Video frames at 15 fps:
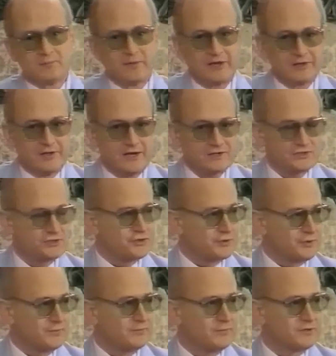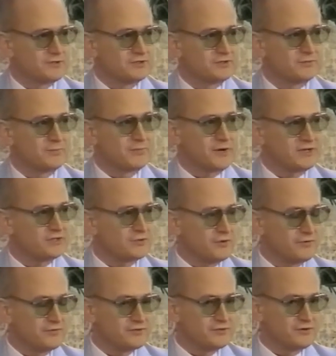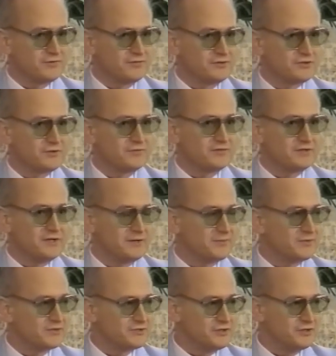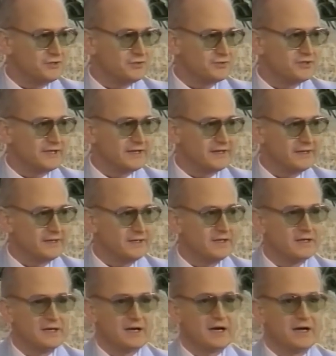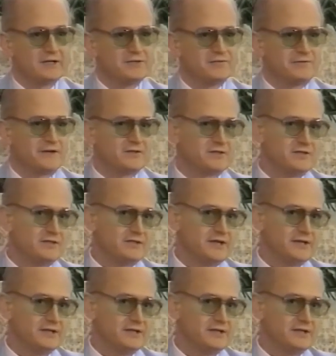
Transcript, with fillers: My last job was press officer of the Soviet embassy in New Delhi. I defected in